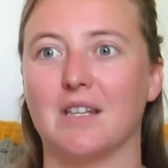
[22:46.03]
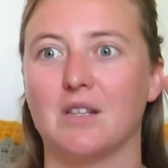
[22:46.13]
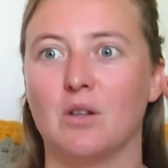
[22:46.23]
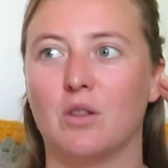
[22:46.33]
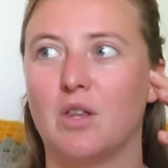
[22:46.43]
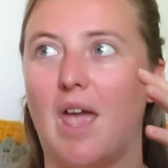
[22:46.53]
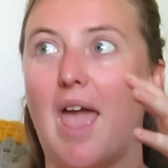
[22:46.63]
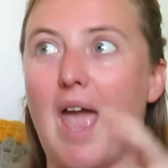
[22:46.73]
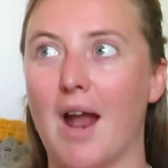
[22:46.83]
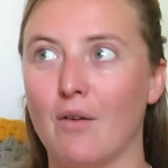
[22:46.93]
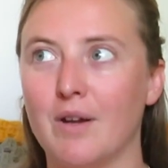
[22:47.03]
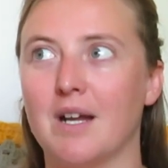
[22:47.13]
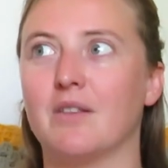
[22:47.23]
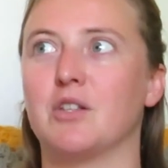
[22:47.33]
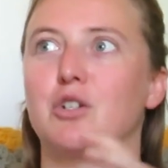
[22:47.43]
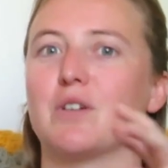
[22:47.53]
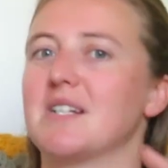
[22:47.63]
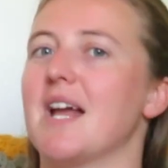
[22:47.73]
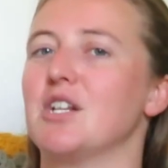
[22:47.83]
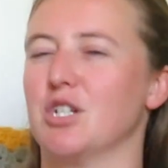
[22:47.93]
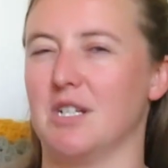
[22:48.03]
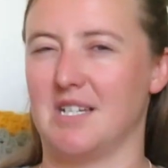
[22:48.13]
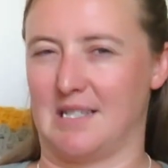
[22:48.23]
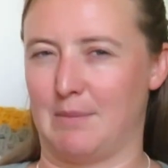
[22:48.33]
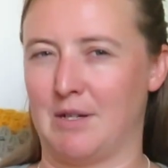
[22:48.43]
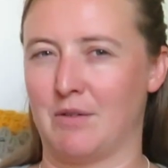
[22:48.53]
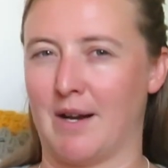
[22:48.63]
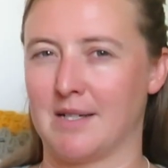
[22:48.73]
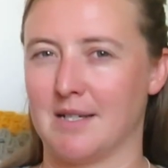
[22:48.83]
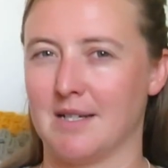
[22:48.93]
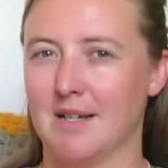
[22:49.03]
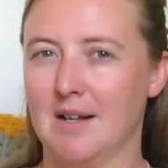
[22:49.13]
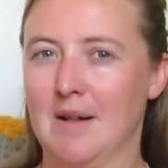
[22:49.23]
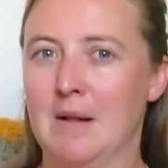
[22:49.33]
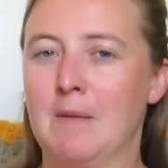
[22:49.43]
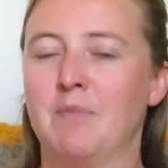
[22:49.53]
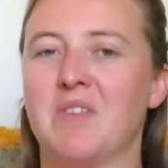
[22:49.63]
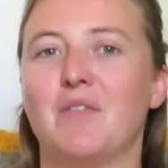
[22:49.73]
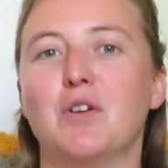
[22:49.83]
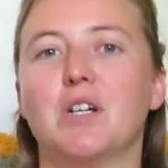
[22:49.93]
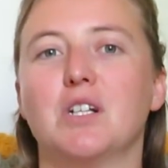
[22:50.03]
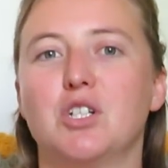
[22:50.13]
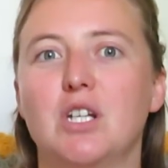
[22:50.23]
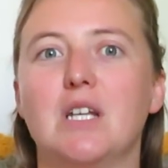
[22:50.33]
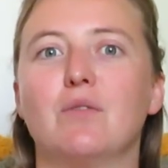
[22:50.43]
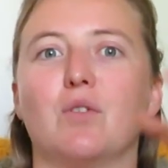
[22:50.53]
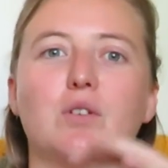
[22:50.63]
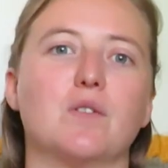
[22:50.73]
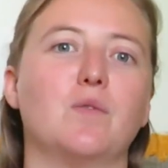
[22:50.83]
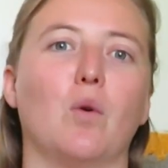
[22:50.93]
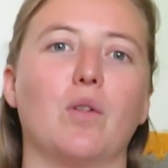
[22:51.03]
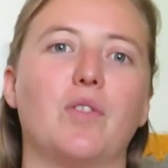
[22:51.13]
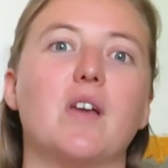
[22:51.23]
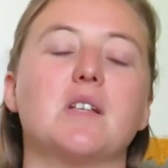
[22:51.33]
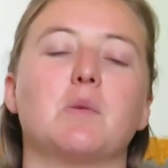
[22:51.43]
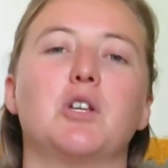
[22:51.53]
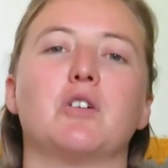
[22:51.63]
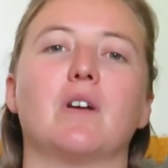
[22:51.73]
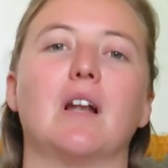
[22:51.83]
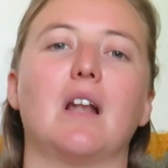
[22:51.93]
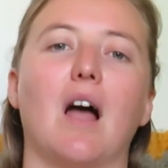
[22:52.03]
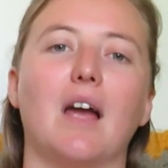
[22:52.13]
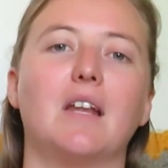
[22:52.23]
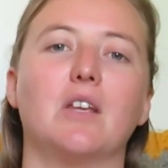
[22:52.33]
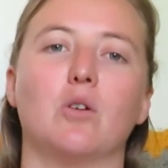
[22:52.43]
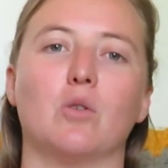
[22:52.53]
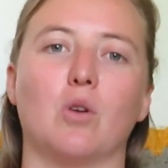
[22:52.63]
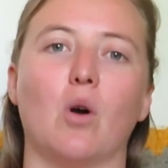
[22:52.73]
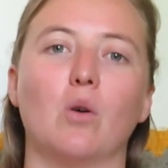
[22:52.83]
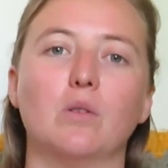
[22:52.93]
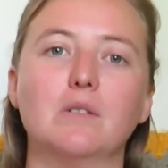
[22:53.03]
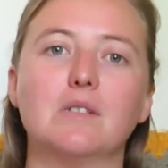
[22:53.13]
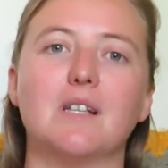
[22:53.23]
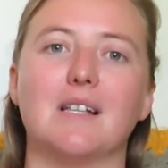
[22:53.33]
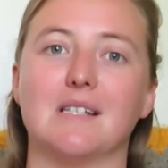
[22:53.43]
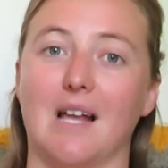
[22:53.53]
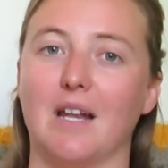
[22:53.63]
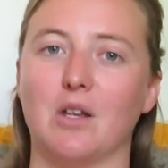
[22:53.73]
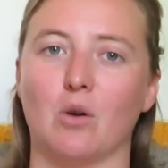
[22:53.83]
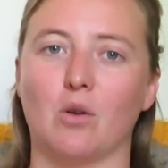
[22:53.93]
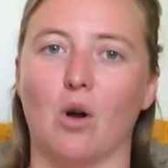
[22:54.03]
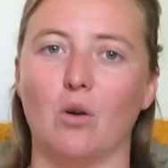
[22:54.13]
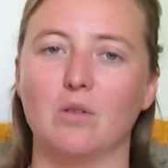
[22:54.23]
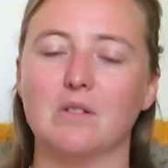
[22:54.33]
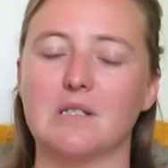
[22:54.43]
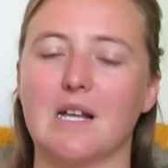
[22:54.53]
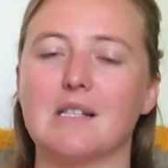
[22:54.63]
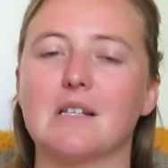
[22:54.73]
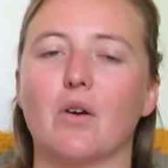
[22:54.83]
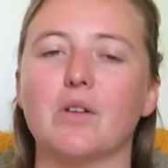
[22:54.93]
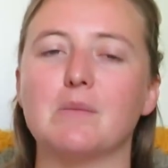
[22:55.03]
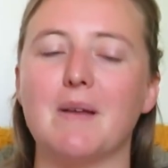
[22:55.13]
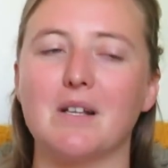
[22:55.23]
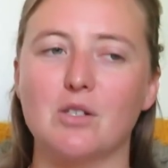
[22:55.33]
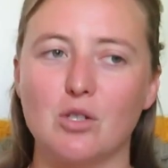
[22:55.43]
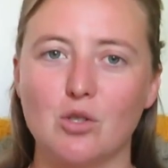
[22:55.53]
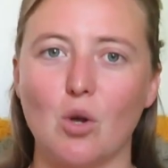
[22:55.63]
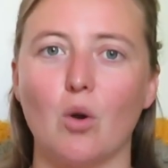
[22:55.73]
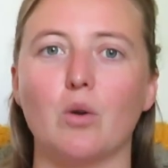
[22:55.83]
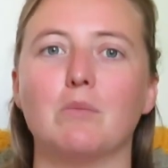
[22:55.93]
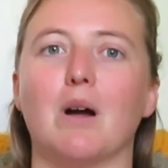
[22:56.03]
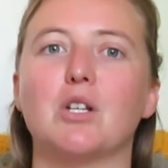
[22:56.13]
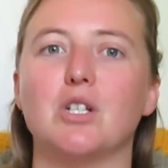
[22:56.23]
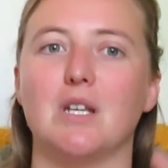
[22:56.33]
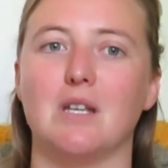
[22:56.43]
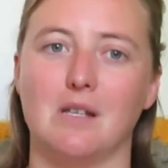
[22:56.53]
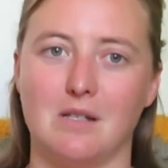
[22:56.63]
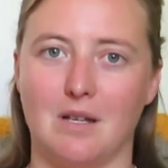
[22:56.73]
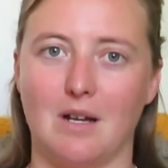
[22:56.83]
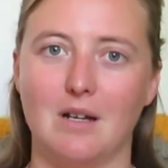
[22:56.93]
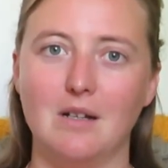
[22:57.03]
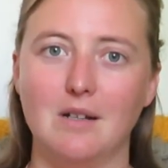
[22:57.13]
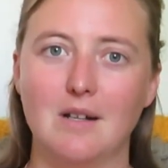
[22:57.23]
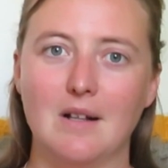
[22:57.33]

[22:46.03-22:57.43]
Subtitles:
and the area that your attention needs to be directed. If you can achieve those 4 things when you're aligning your goals and setting your goals, it's going to make it so much easier